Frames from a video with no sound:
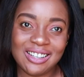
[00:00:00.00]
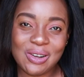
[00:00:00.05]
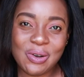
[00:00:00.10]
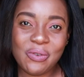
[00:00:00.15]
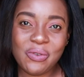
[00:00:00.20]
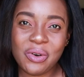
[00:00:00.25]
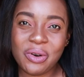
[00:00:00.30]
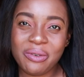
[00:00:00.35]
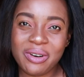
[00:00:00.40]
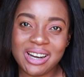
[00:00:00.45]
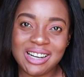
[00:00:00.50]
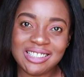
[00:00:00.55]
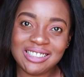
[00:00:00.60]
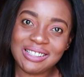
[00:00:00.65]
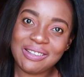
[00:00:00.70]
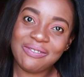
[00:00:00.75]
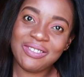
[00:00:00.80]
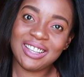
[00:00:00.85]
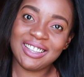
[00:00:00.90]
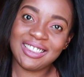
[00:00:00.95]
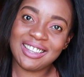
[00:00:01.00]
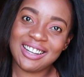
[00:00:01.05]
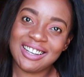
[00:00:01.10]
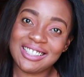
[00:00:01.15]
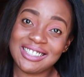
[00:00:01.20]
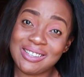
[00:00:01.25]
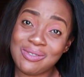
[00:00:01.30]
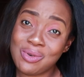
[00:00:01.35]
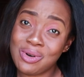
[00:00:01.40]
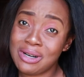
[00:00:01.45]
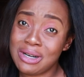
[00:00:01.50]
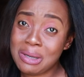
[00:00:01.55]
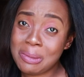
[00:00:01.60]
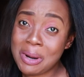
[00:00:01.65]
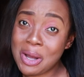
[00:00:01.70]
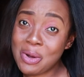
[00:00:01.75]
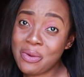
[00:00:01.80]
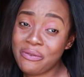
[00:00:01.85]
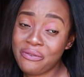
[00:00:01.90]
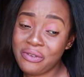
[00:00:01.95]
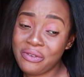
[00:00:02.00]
go for a ride and stuff like that, because I want to do my own